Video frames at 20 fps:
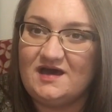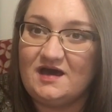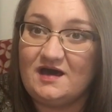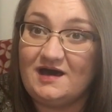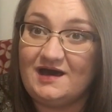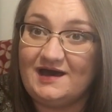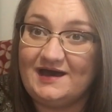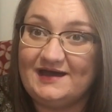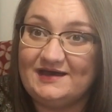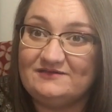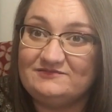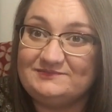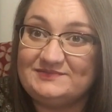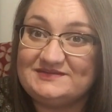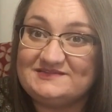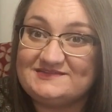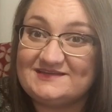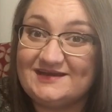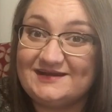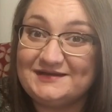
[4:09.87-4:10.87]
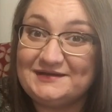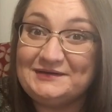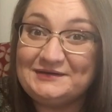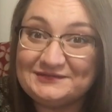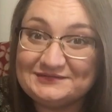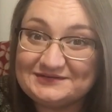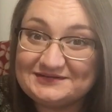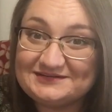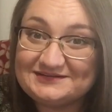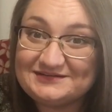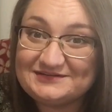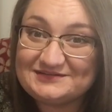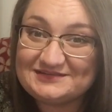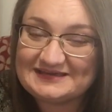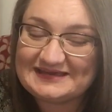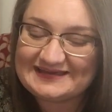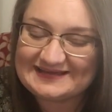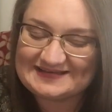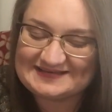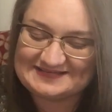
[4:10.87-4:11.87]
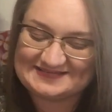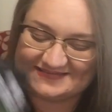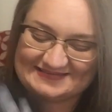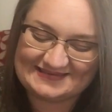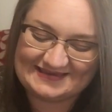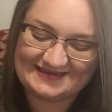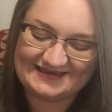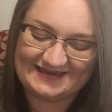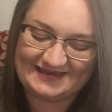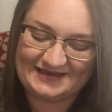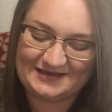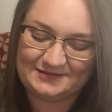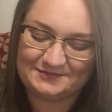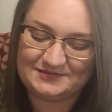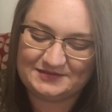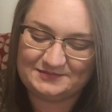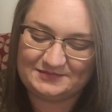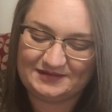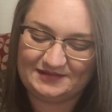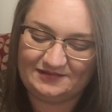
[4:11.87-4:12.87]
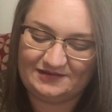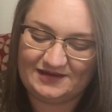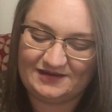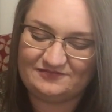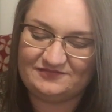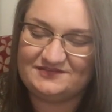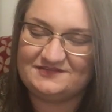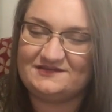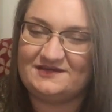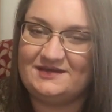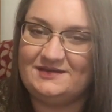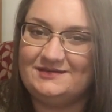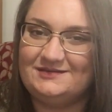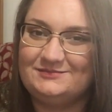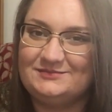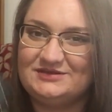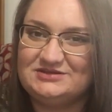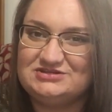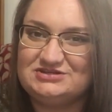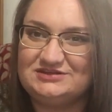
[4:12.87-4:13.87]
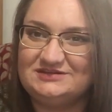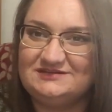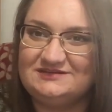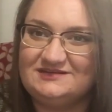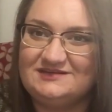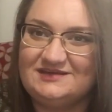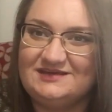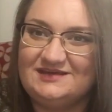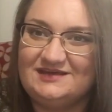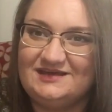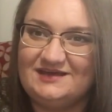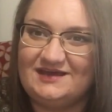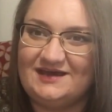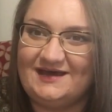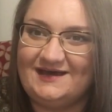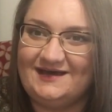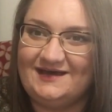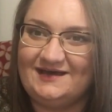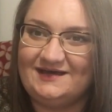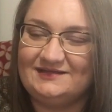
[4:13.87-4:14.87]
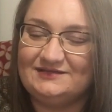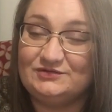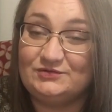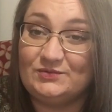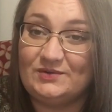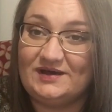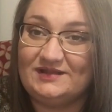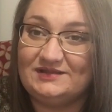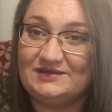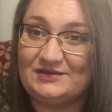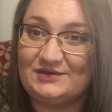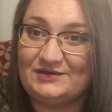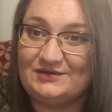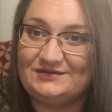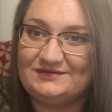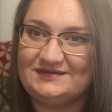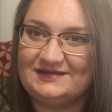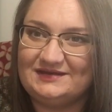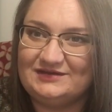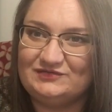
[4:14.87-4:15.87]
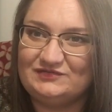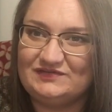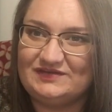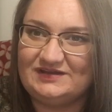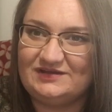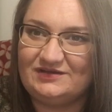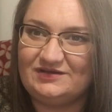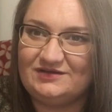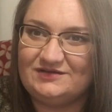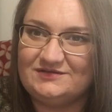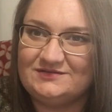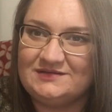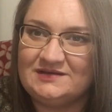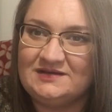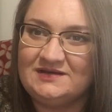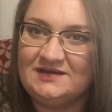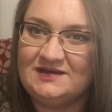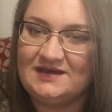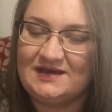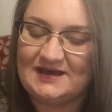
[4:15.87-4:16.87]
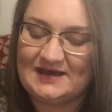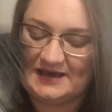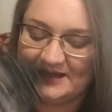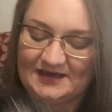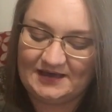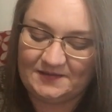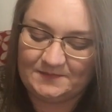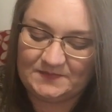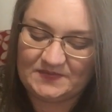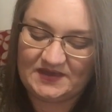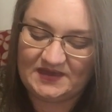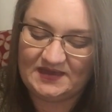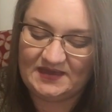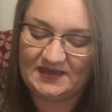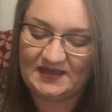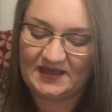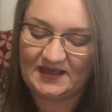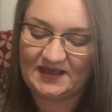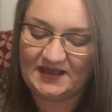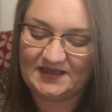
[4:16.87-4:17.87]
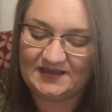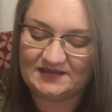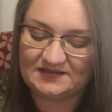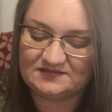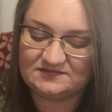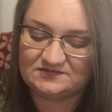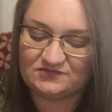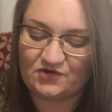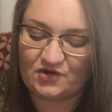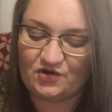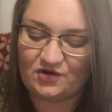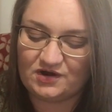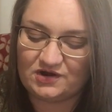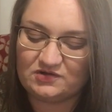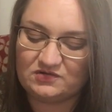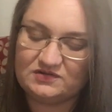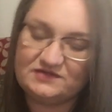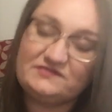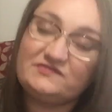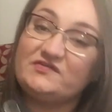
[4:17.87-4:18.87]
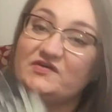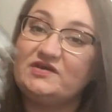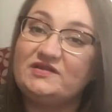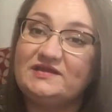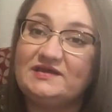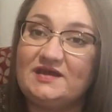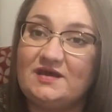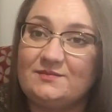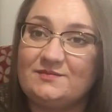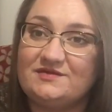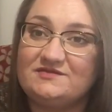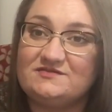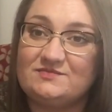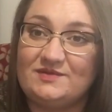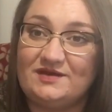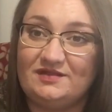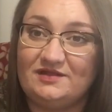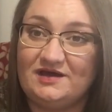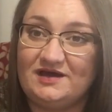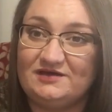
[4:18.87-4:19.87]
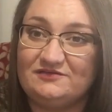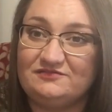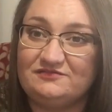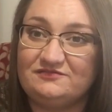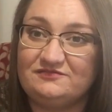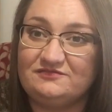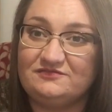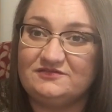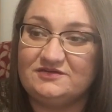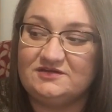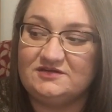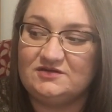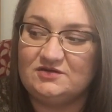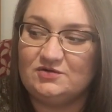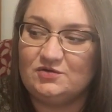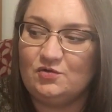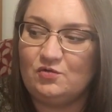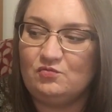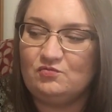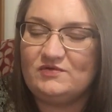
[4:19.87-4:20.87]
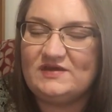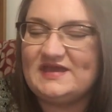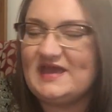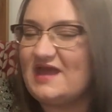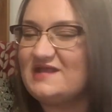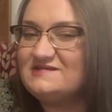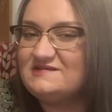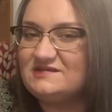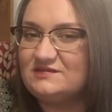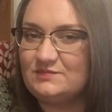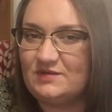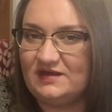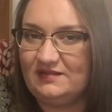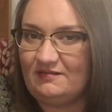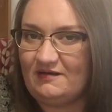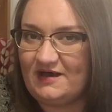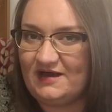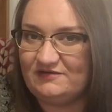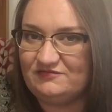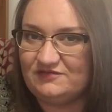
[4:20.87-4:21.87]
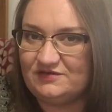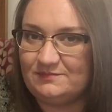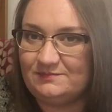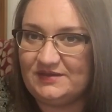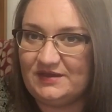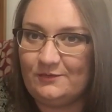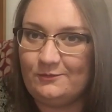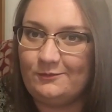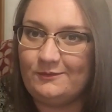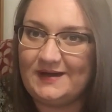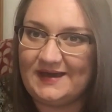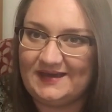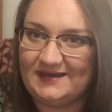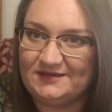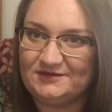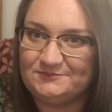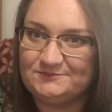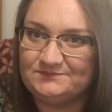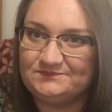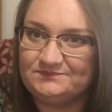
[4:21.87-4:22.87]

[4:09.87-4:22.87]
I've been starting a whole lot of new things in my life, as I mentioned a little while ago in a video. And Oracle has certainly come into my life, or re-entered my life in a big way.